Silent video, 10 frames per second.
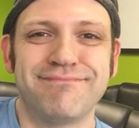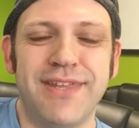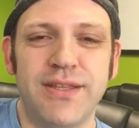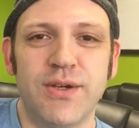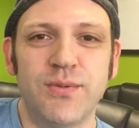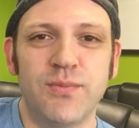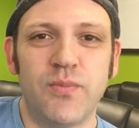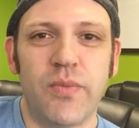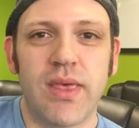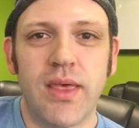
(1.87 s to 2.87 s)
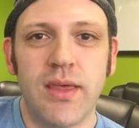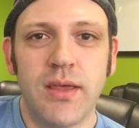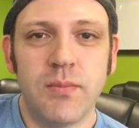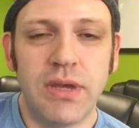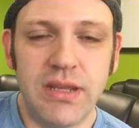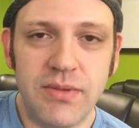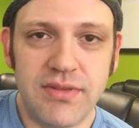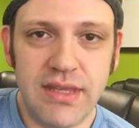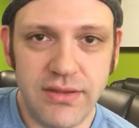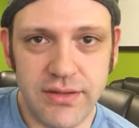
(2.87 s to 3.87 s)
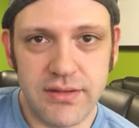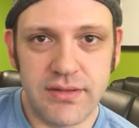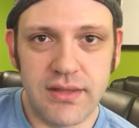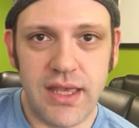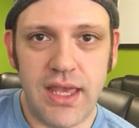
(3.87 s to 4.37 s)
Hello, my name is Nicholas,